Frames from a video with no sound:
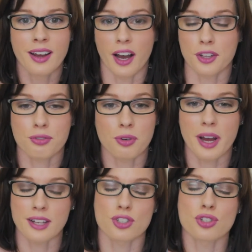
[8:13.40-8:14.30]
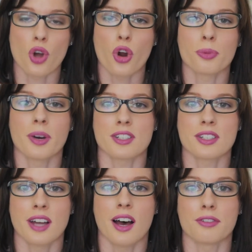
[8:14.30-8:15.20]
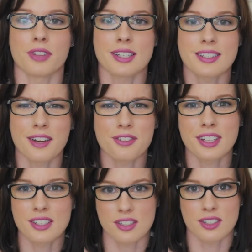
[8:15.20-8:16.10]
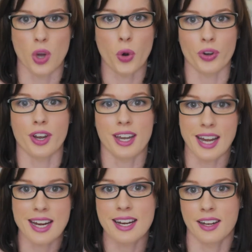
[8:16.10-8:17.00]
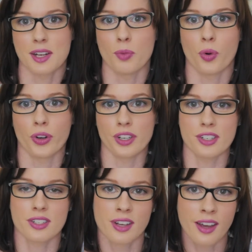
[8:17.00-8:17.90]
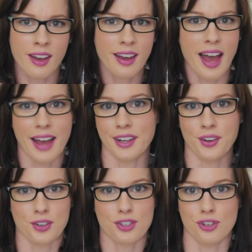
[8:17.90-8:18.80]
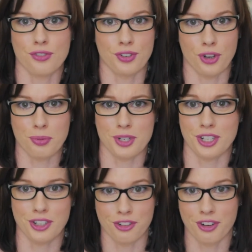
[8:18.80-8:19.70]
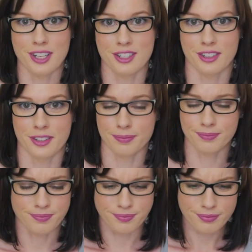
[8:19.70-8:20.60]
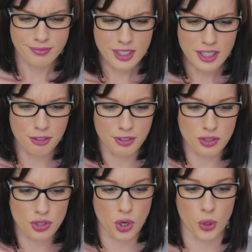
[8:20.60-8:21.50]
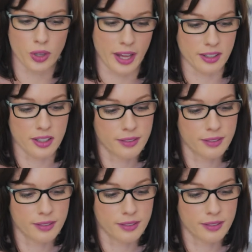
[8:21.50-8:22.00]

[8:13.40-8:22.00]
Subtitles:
I threw out so much stuff, like stuff that you just don't need anymore and you're just hanging on to for no particular reason, and it feels so like,